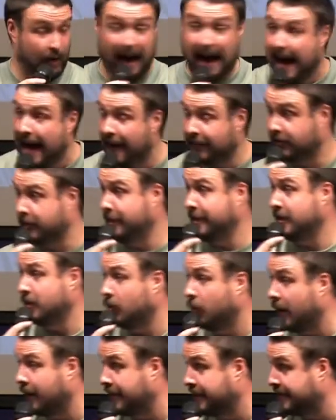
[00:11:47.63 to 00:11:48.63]
When I have to
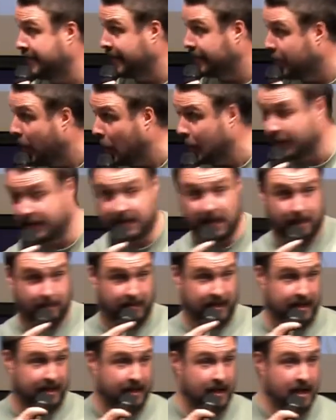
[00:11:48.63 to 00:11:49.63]
be the one to say no to
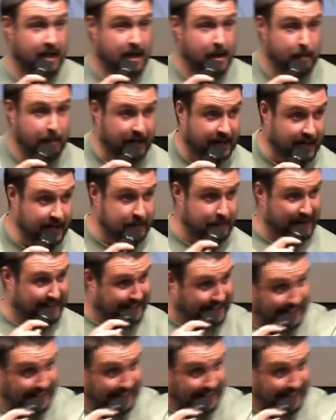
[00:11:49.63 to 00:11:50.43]
something because